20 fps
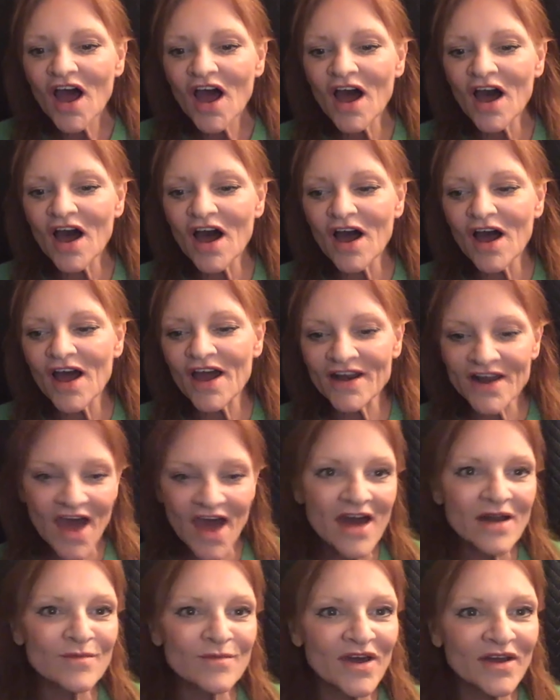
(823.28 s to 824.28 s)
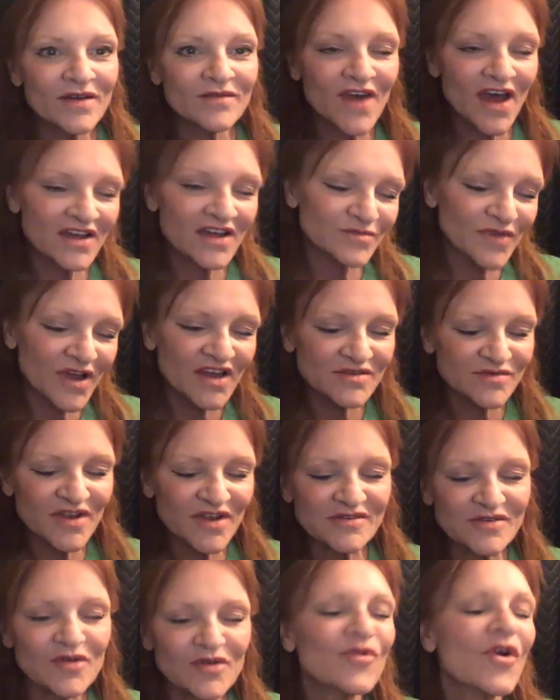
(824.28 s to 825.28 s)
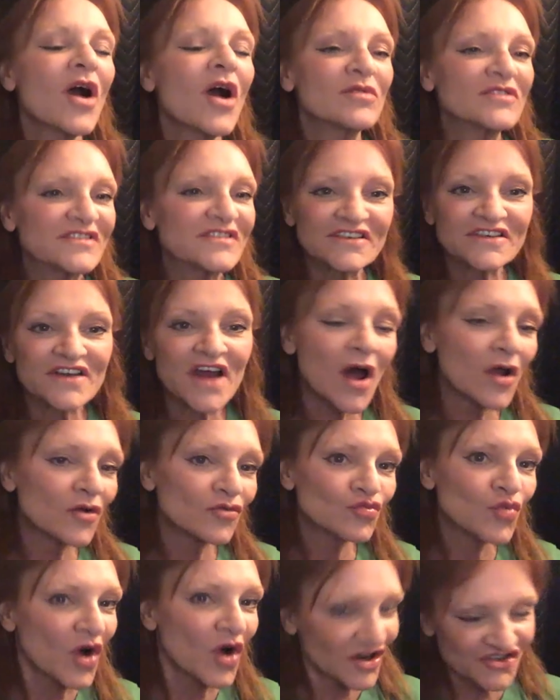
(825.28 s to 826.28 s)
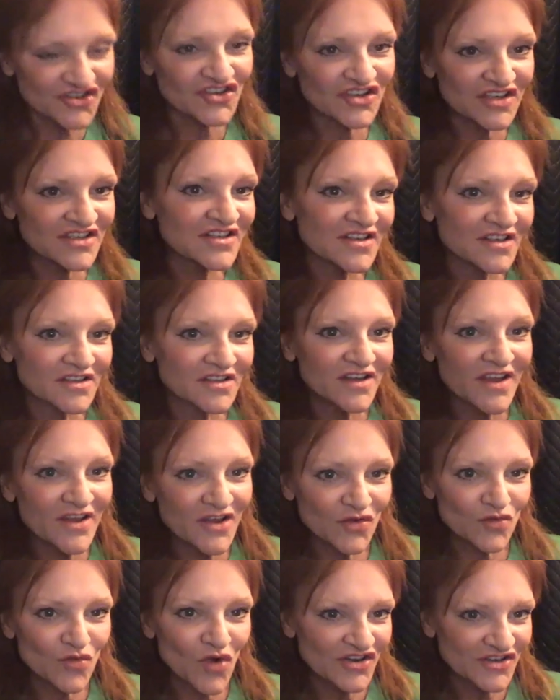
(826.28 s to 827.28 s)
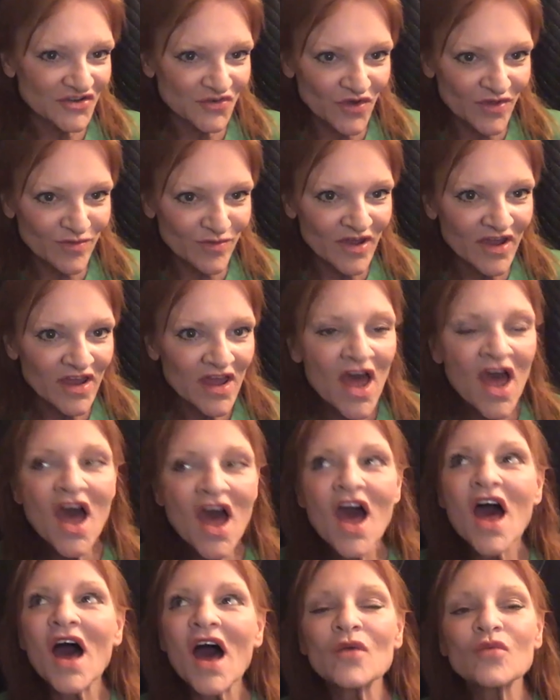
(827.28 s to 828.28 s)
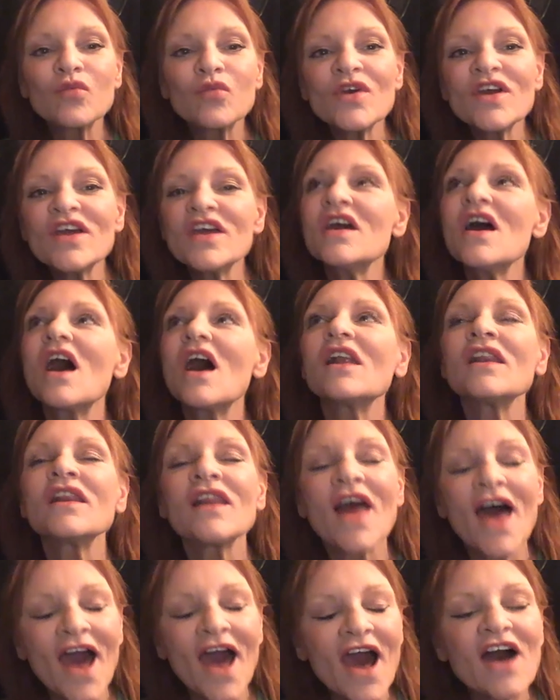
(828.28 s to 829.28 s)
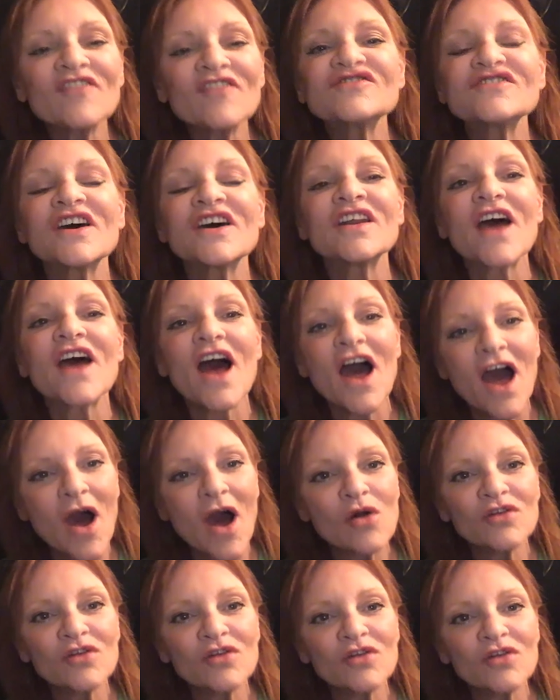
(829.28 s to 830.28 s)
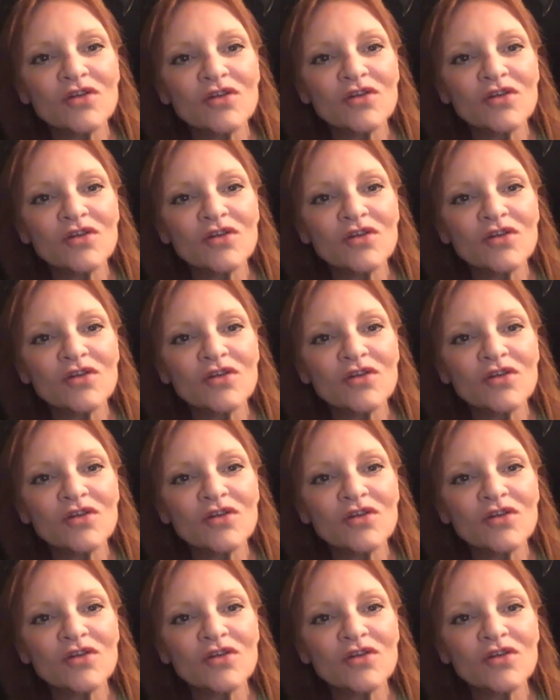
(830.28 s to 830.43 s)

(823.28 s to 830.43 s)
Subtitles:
and Adam had my husband asked me to promise to not watch it until he could watch it with me. And we laughed and howled. I mean,